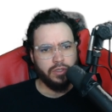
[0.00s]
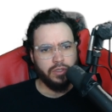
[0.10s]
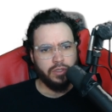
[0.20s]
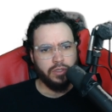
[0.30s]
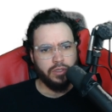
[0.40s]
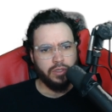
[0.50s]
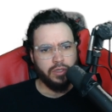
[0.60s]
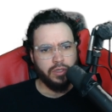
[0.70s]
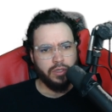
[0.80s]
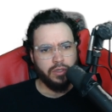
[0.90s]

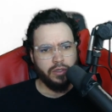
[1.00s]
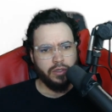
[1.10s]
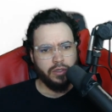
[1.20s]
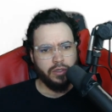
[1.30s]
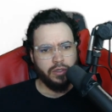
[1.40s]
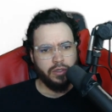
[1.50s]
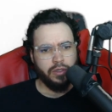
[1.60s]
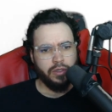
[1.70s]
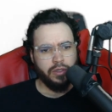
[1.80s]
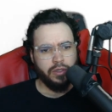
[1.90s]

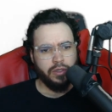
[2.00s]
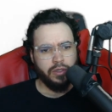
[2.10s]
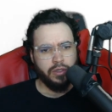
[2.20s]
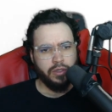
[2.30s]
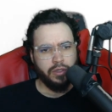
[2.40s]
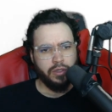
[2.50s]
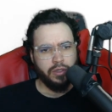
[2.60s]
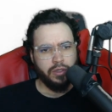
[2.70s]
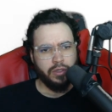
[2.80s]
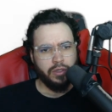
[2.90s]

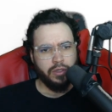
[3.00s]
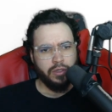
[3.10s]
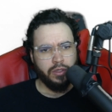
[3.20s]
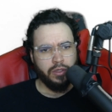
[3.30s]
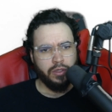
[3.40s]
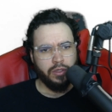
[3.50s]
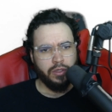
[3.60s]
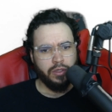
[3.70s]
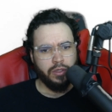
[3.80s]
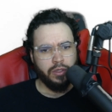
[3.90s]

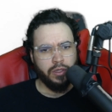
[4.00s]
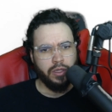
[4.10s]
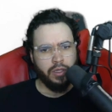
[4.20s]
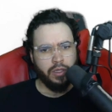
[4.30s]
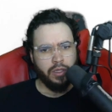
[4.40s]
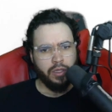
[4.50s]
No one is speaking in this clip.